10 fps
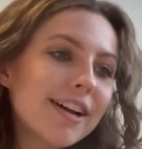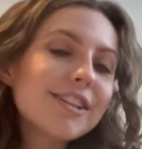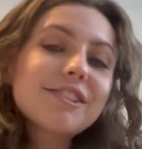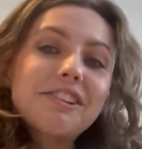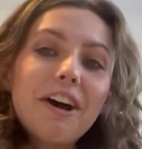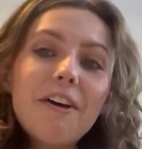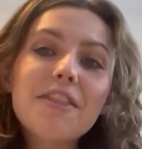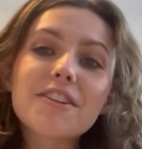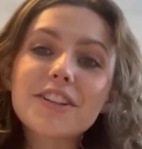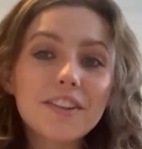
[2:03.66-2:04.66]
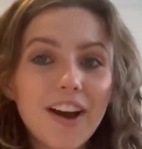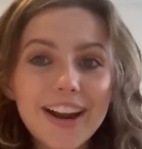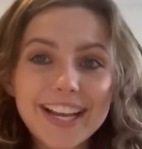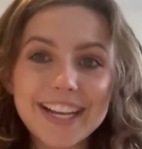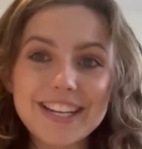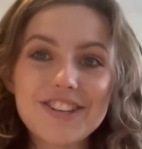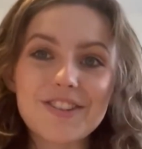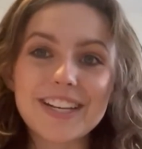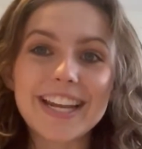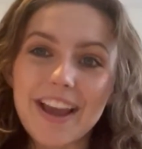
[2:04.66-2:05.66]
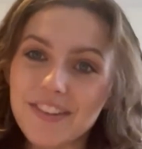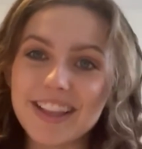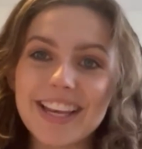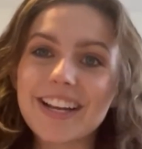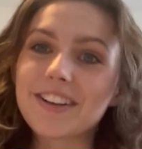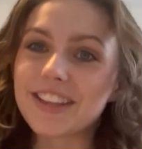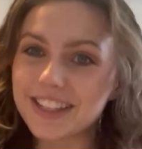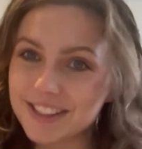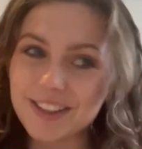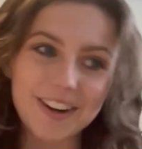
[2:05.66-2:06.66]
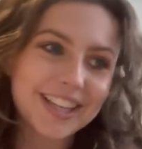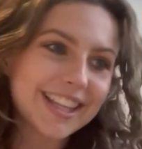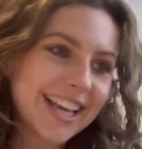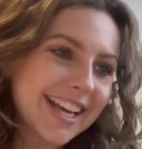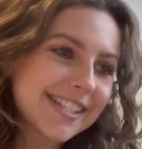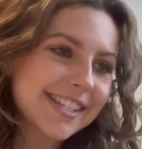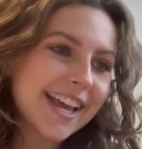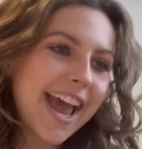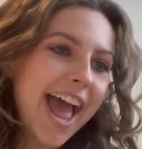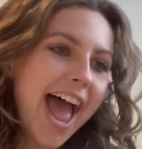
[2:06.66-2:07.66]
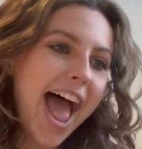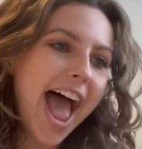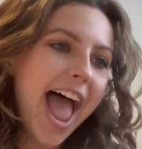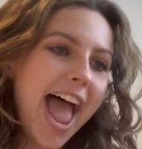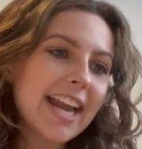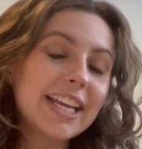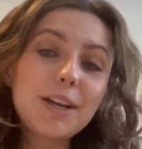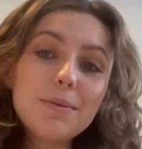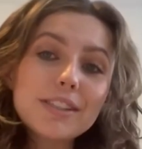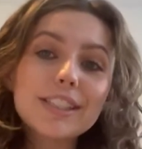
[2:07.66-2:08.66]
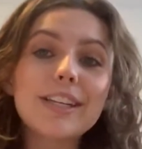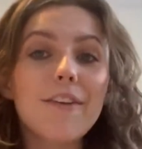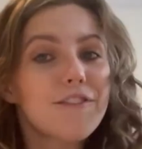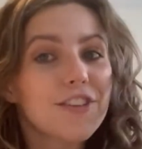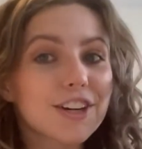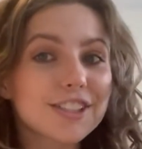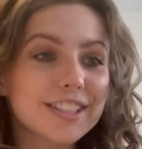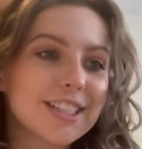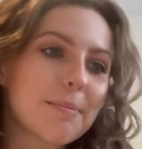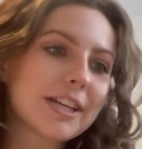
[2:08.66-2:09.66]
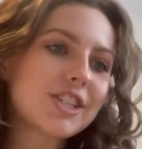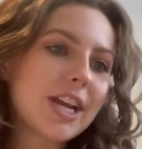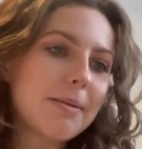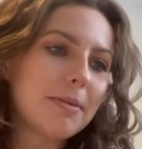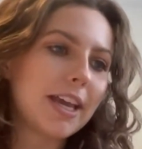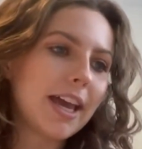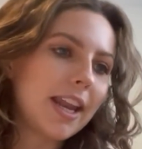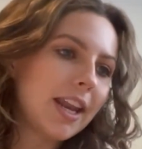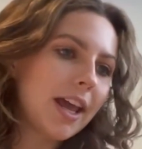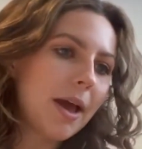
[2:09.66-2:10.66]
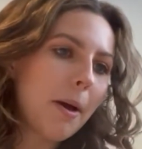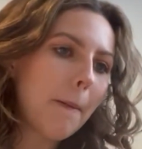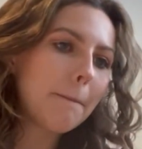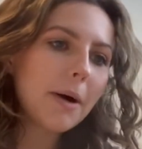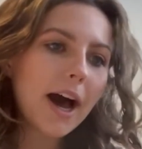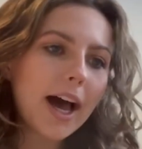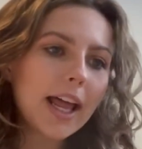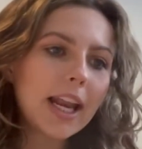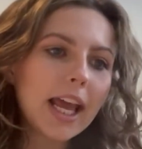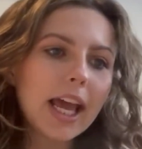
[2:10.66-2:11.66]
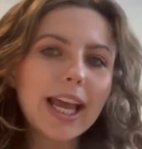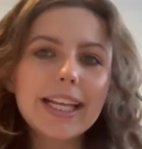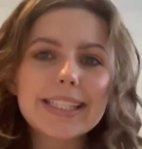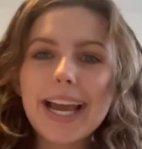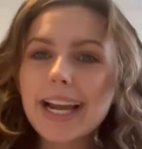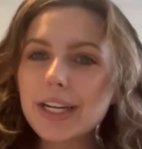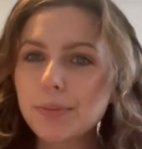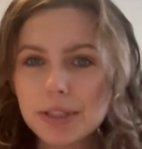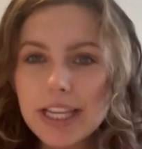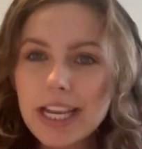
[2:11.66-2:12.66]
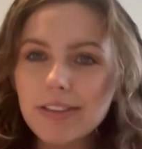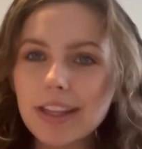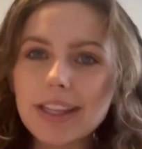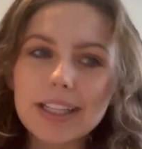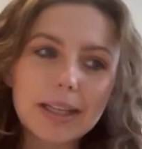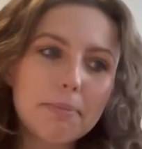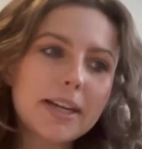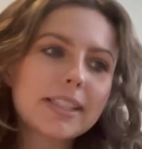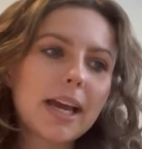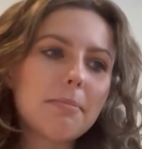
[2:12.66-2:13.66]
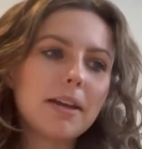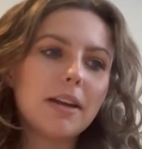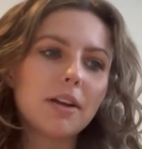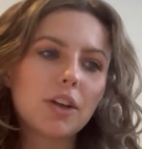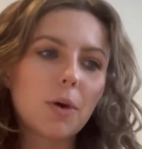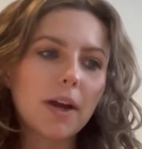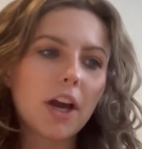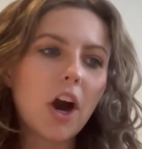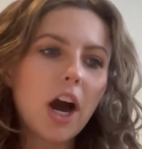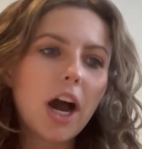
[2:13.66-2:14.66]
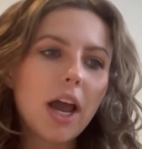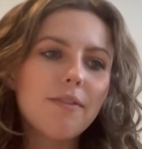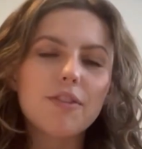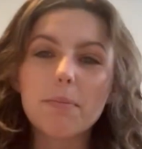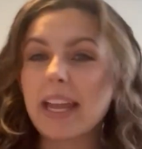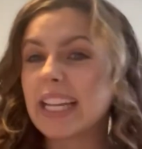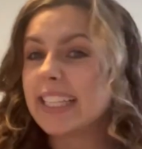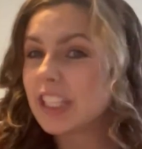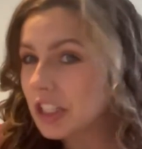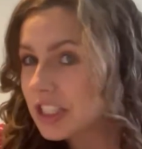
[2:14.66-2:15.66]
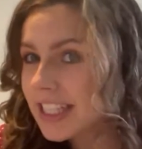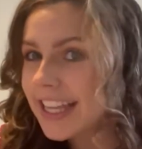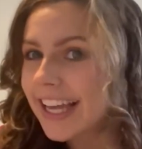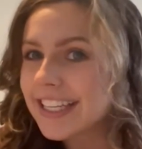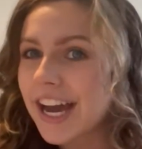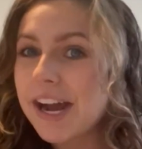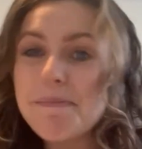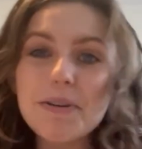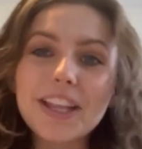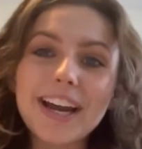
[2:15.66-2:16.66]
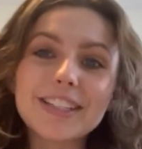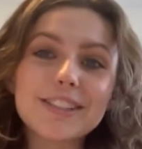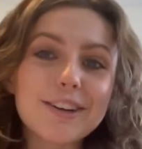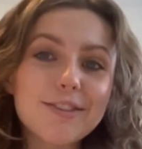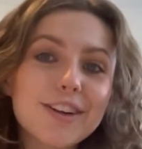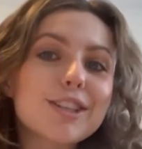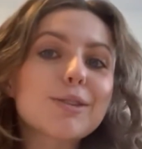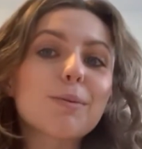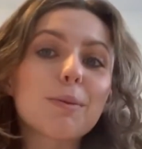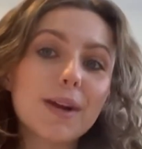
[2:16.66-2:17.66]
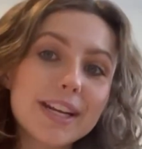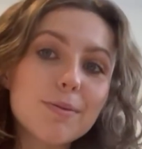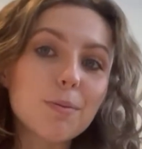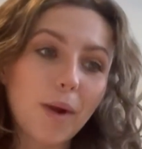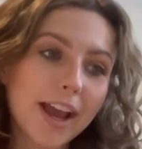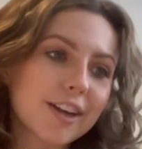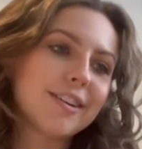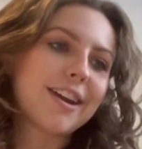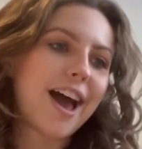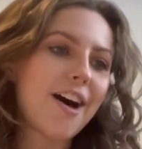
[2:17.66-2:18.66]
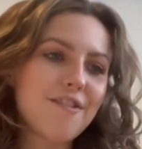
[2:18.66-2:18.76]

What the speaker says: So there's a lot of history and everything that started this, and he was the first Olympic champion. But it's kind of believed that the Olympics had been going on for many years at that time, but that is our first written record of